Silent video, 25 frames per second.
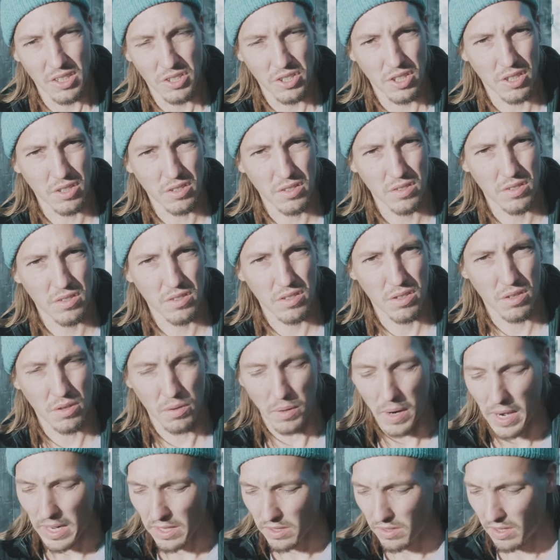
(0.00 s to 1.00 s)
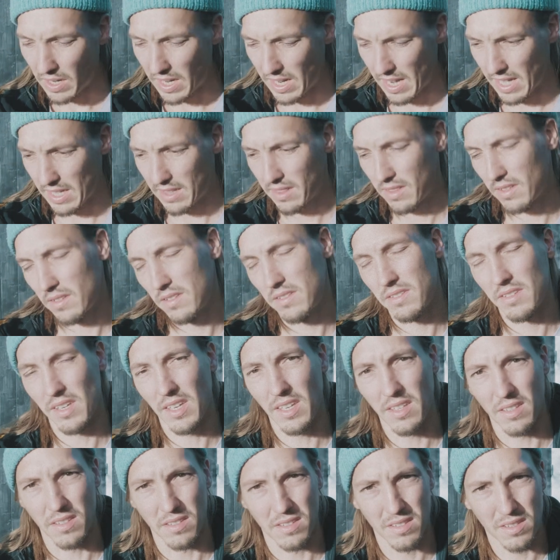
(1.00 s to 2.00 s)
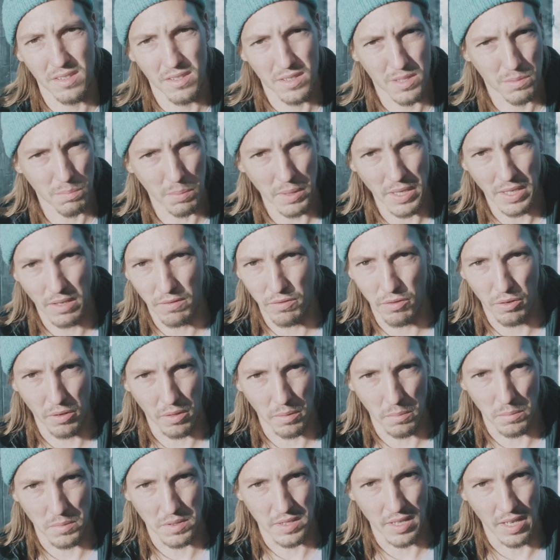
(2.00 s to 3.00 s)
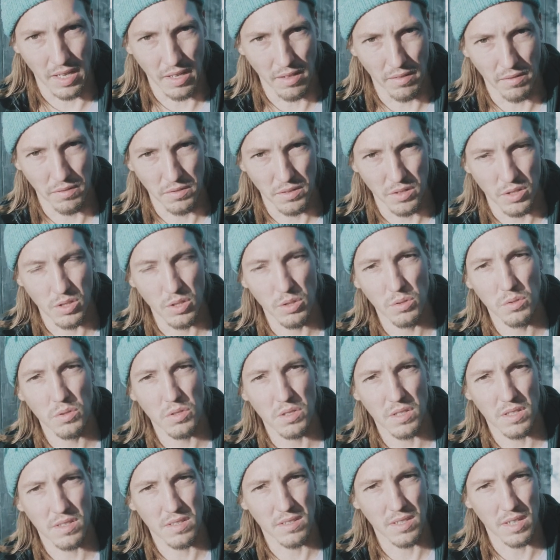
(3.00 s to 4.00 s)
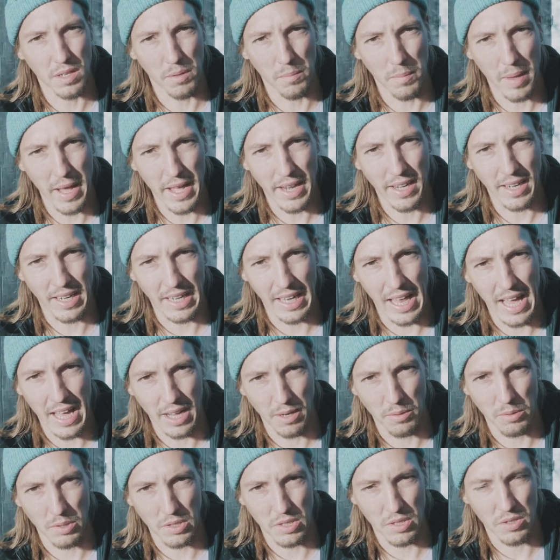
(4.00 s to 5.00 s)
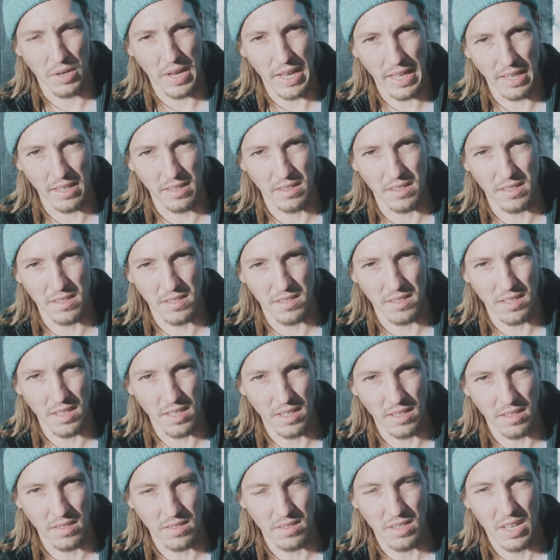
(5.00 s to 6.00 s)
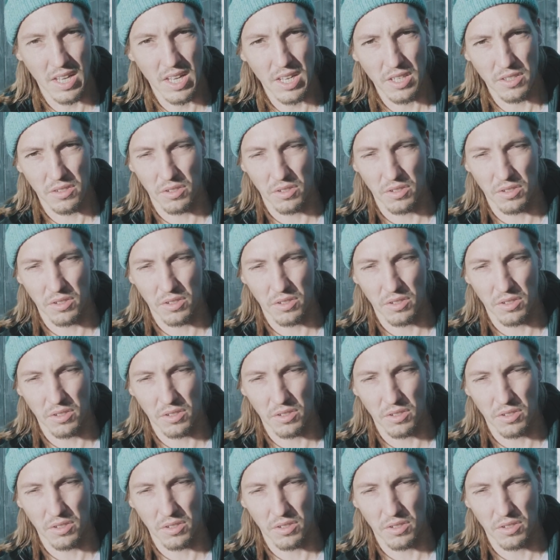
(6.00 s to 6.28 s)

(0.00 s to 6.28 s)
Just try to let the scenes speak for themselves. Use the cinematic language to edit the scenes.